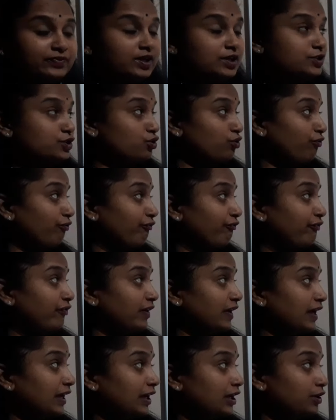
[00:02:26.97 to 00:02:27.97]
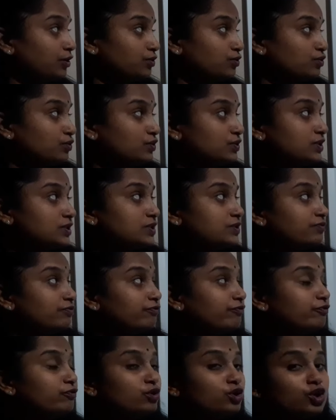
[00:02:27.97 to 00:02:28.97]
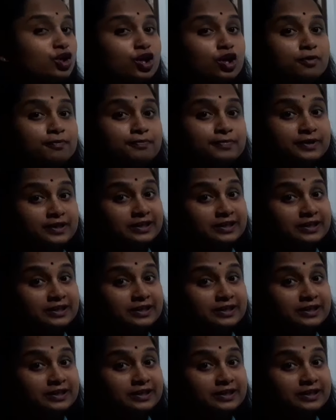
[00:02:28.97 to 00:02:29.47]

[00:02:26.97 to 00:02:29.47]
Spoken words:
So we use verb